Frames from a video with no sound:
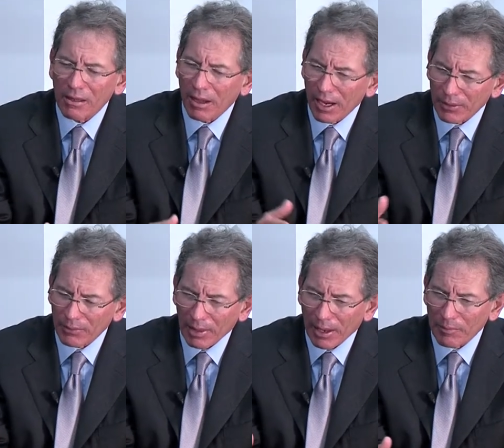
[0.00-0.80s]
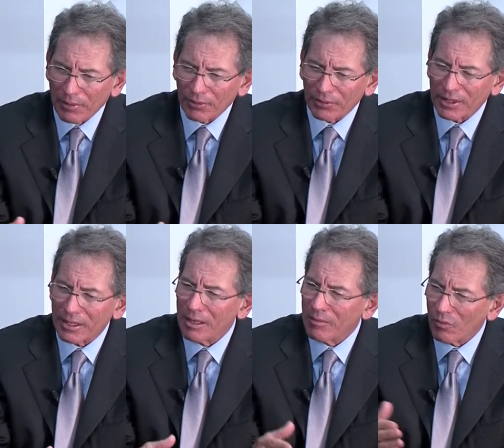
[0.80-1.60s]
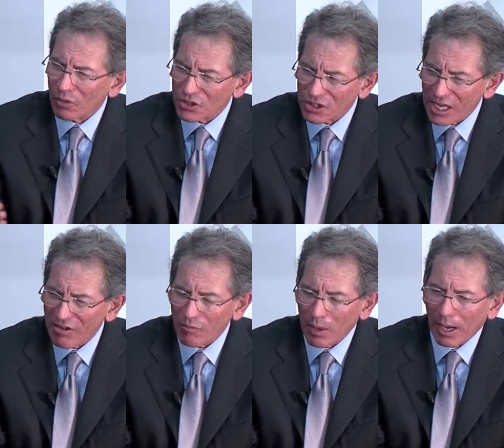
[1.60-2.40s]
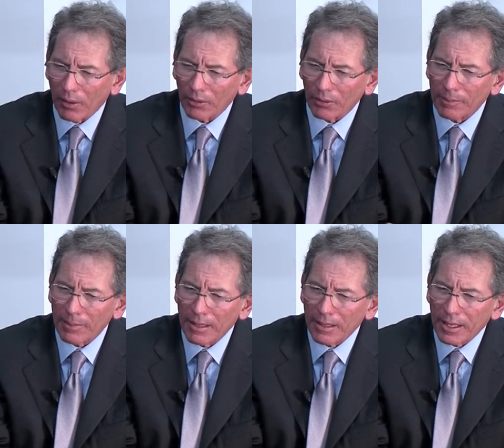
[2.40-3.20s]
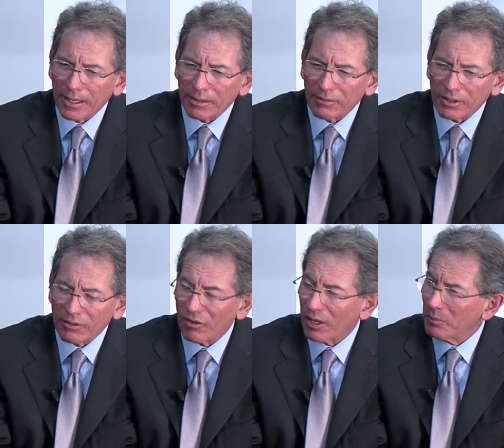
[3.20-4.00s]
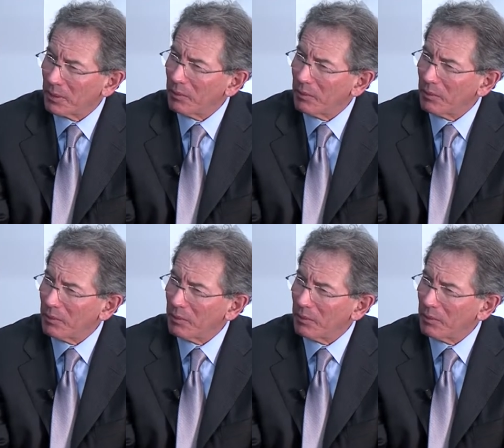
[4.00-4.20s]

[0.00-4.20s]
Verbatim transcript: higher reliability, more safe power, and the environmental